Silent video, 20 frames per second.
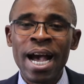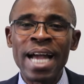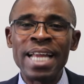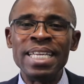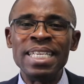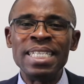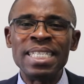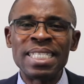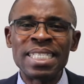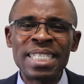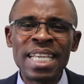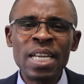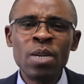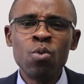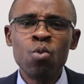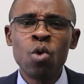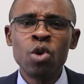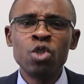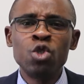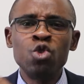and he
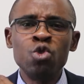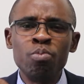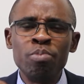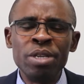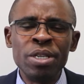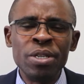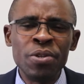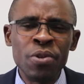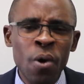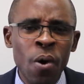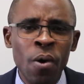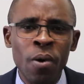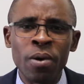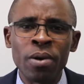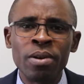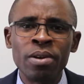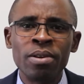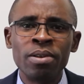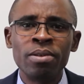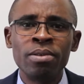said what should be done
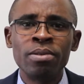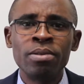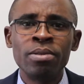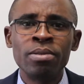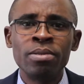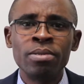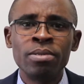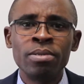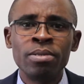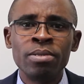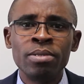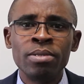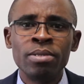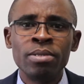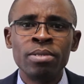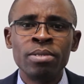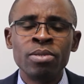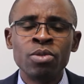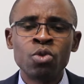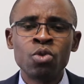
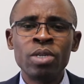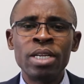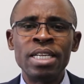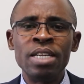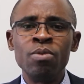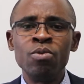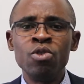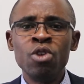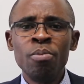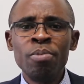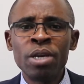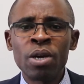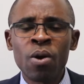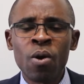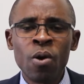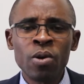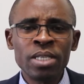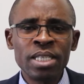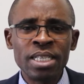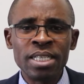so that they will not be
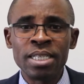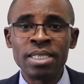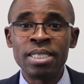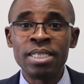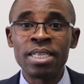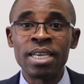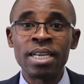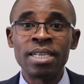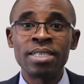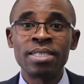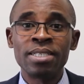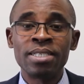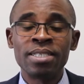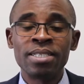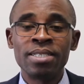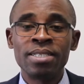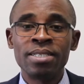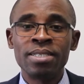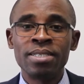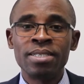caught in the ticket.
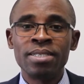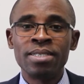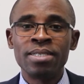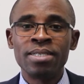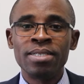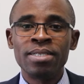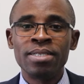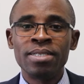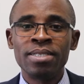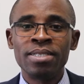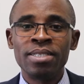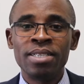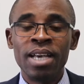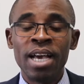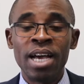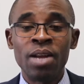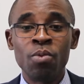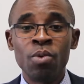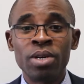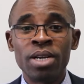
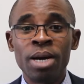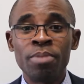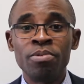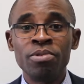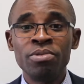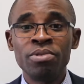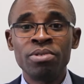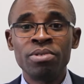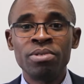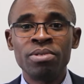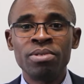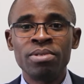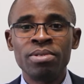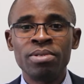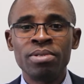And what happens?